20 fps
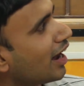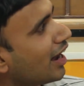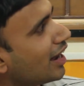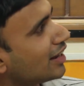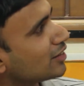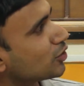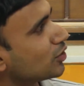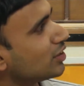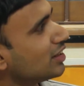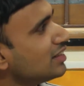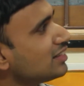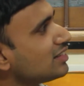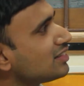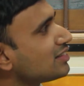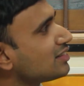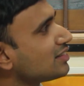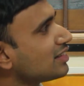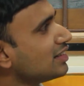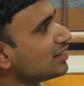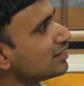So
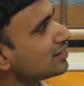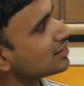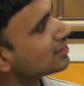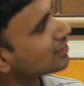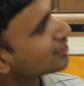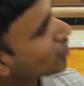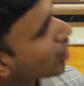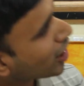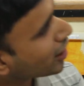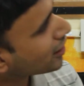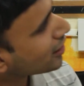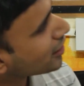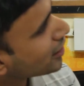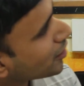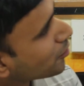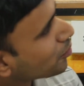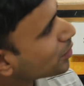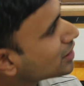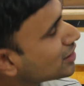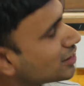this is not
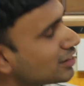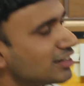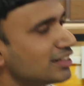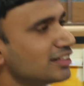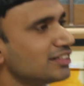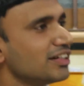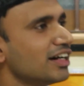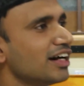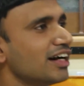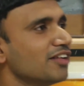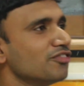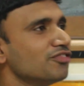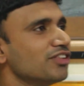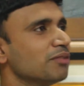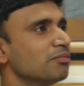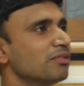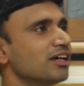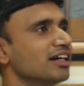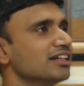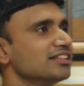a picture
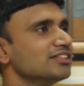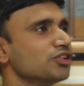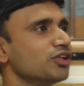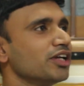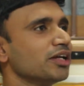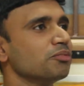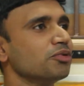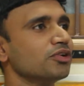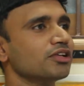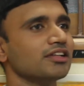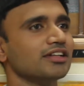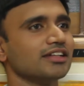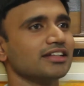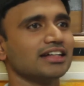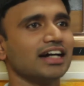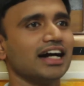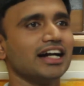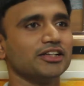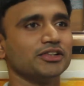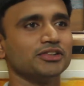from a storybook or
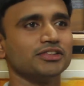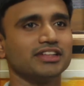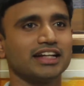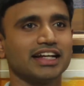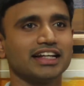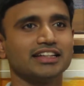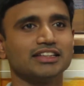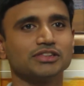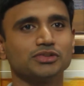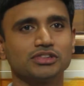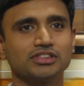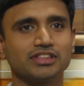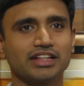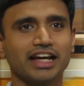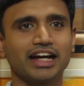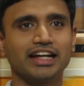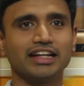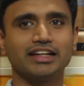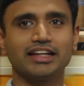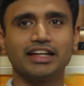a cartoon, right? This was
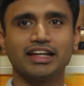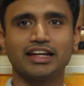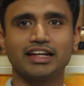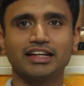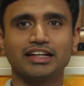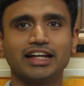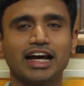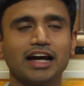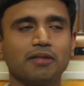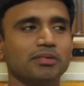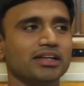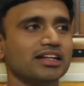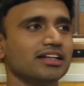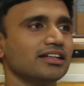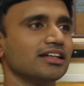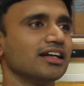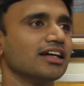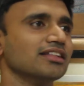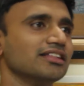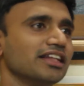reality, and it
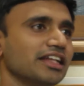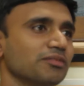happened 3